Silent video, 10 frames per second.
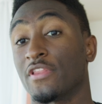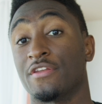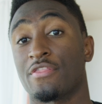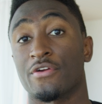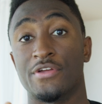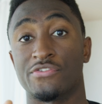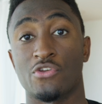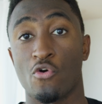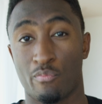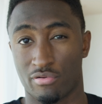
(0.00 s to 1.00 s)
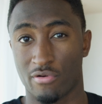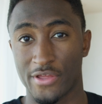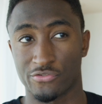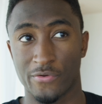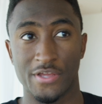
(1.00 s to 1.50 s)
Linda, there is no
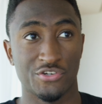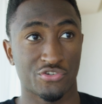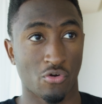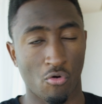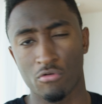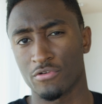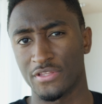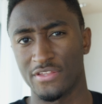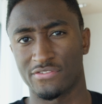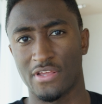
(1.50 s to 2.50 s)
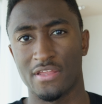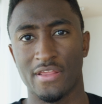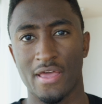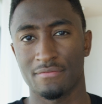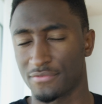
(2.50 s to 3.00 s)
price range or release date
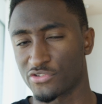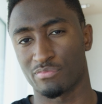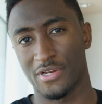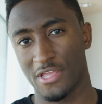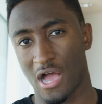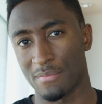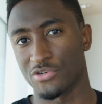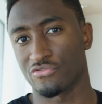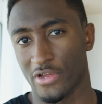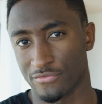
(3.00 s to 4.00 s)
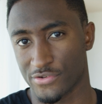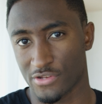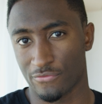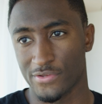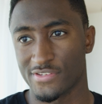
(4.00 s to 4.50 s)
yet. It's a pretty common trend for
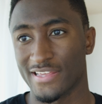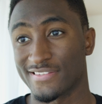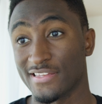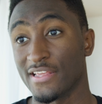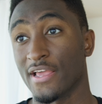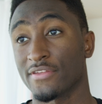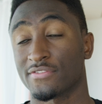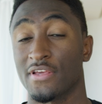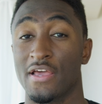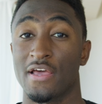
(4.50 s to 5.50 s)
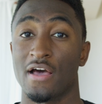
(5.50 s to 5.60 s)
stuff we see at CES.